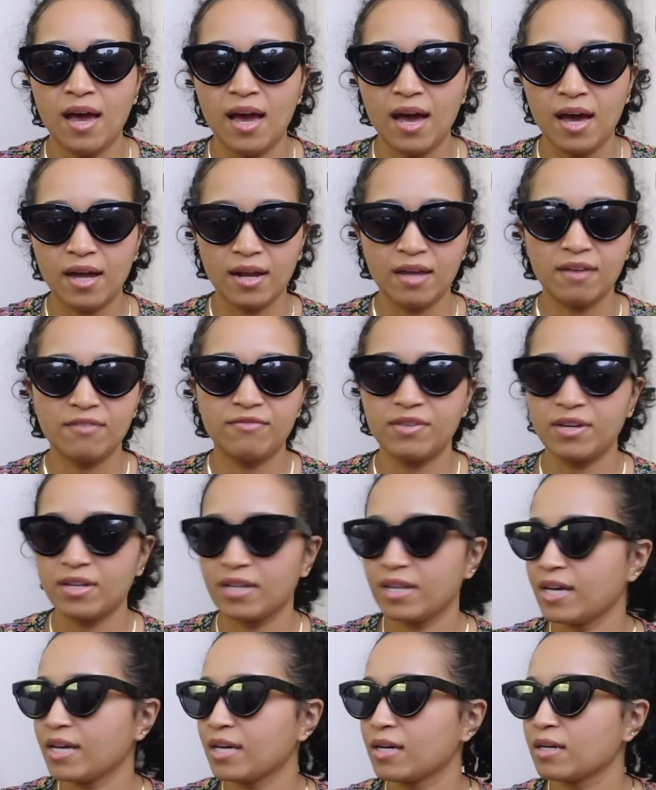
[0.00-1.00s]
and I feel
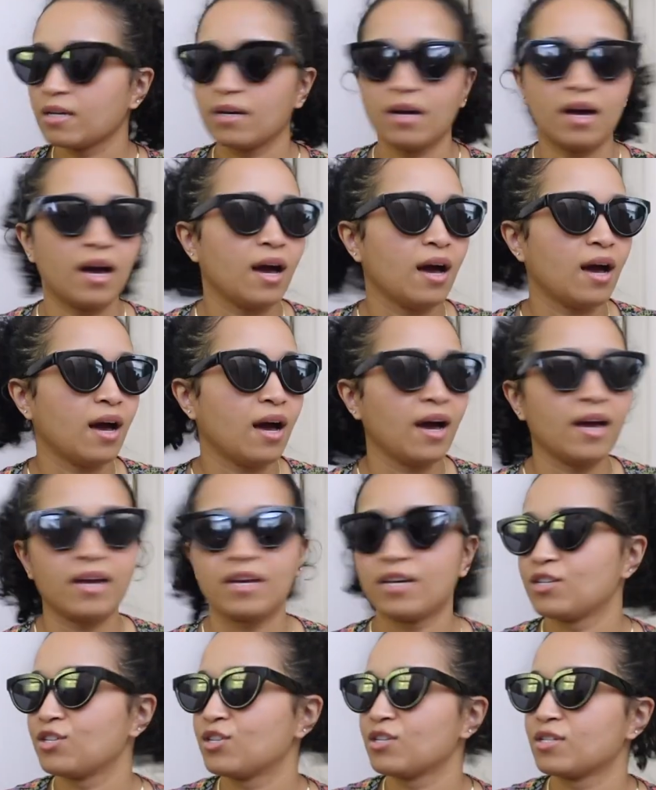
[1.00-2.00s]
like I
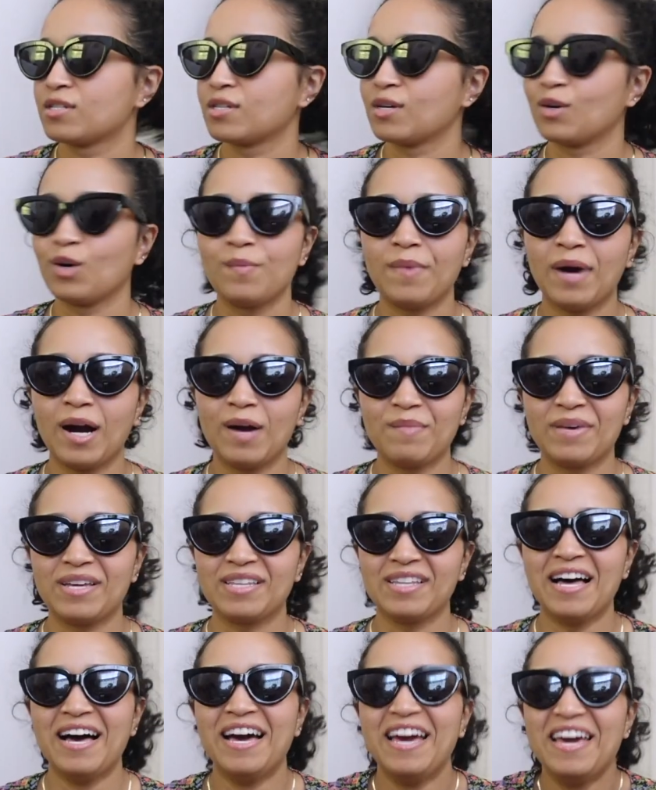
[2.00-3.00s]
can just go about my
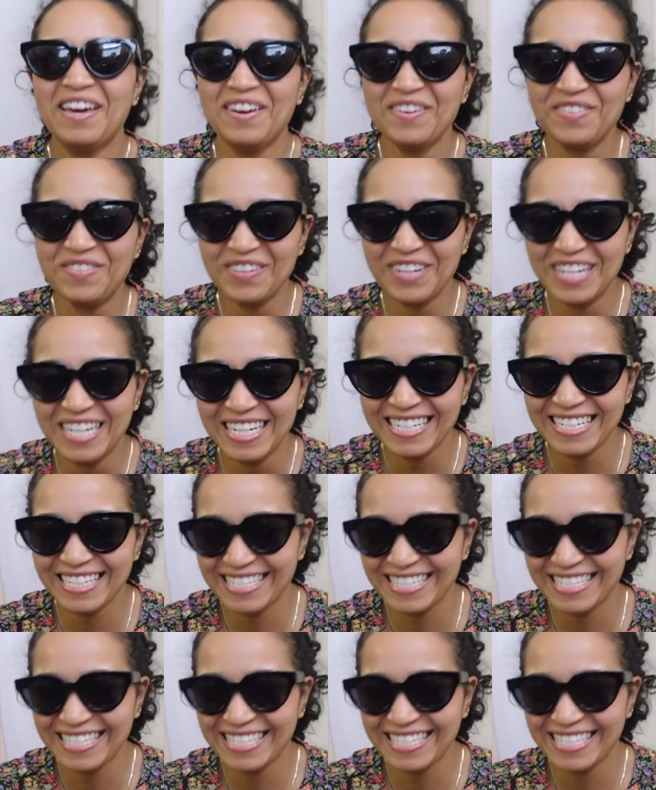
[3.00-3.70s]
life.